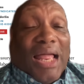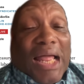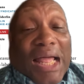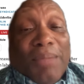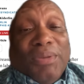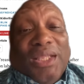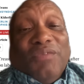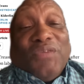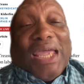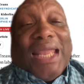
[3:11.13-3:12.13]
I
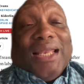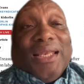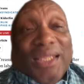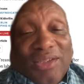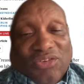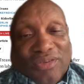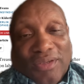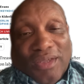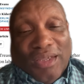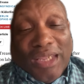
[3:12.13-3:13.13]
believe at least
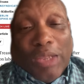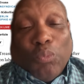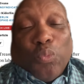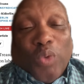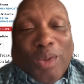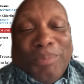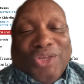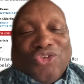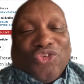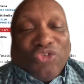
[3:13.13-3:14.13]
it will be
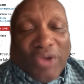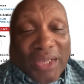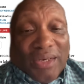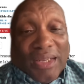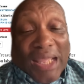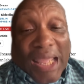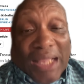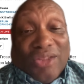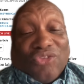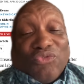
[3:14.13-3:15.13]
trading
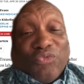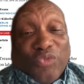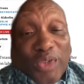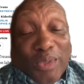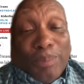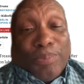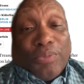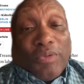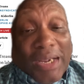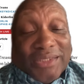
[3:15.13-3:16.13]
at its real
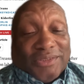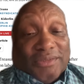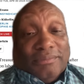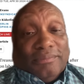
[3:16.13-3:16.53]
price.